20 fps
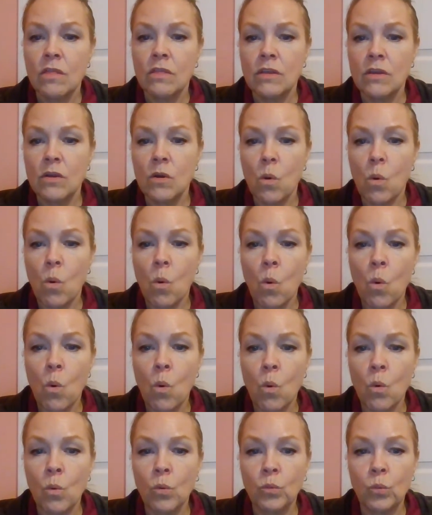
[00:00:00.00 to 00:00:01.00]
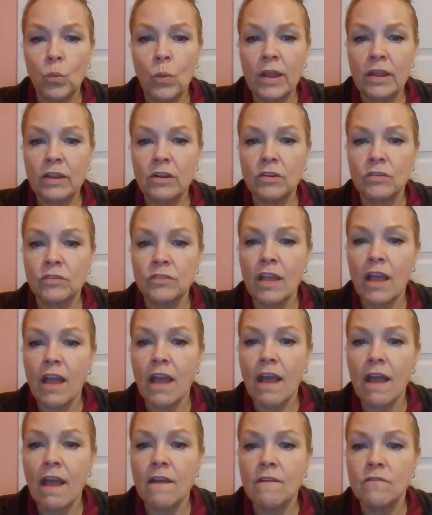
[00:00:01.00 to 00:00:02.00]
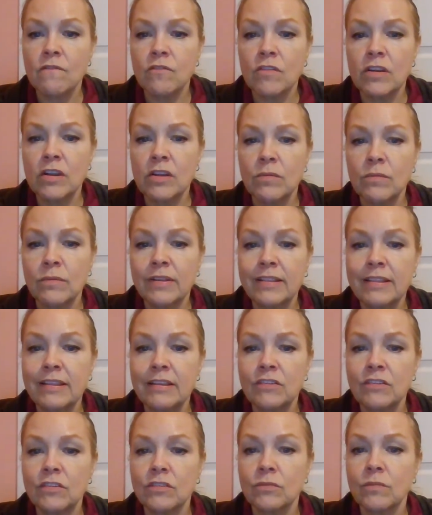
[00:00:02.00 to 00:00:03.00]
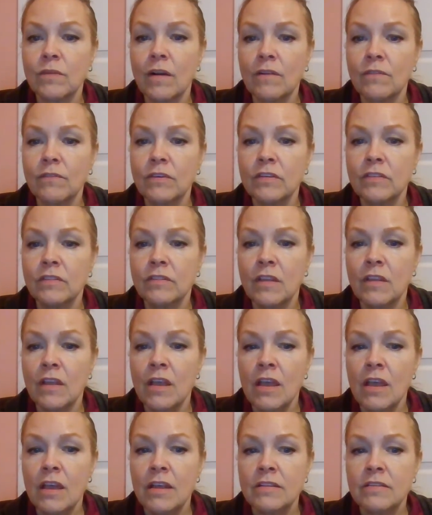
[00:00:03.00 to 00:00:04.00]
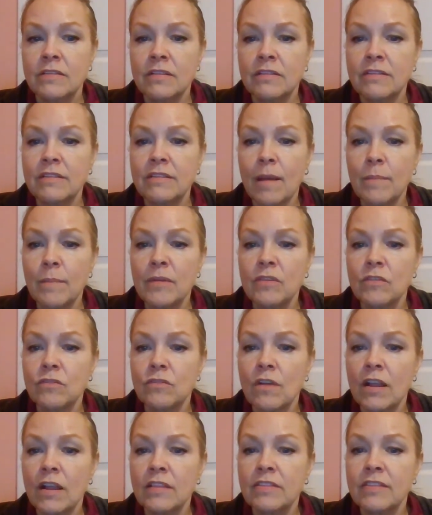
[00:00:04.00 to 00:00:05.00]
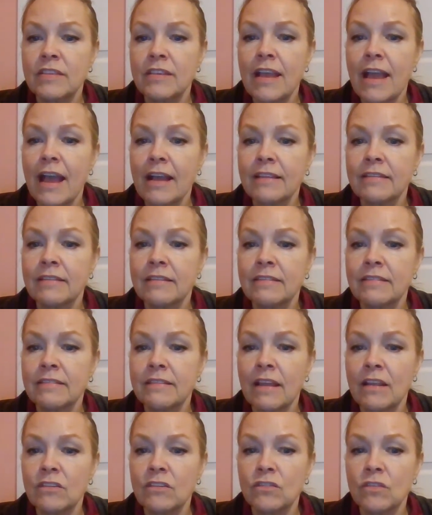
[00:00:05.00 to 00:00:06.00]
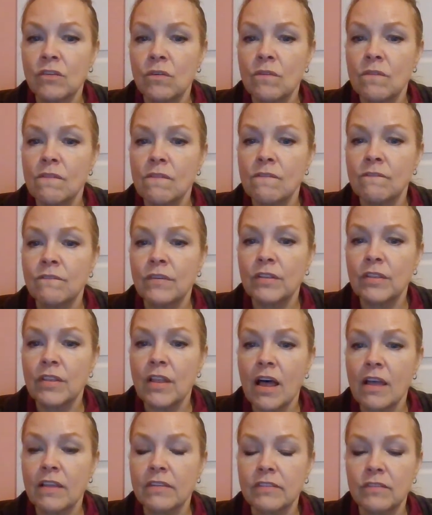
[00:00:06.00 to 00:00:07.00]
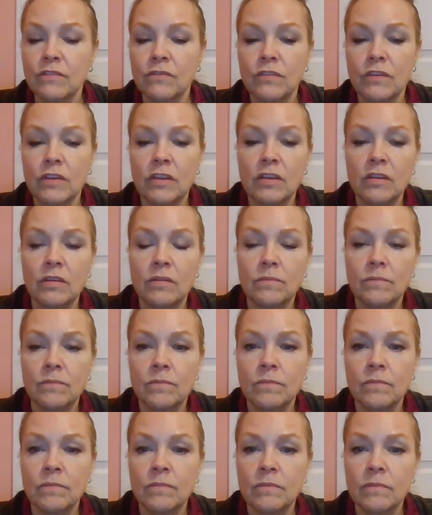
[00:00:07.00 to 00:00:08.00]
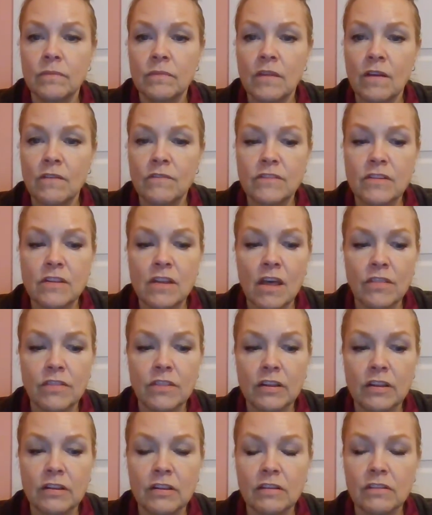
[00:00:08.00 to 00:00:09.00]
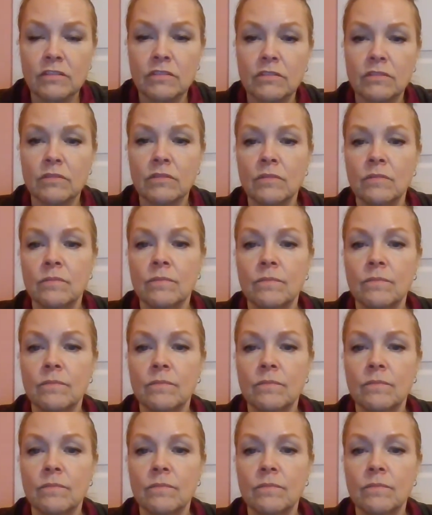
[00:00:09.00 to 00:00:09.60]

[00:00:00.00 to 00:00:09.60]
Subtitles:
the old waiter's every religious reference to demonstrate the existential philosophy. Nothingness.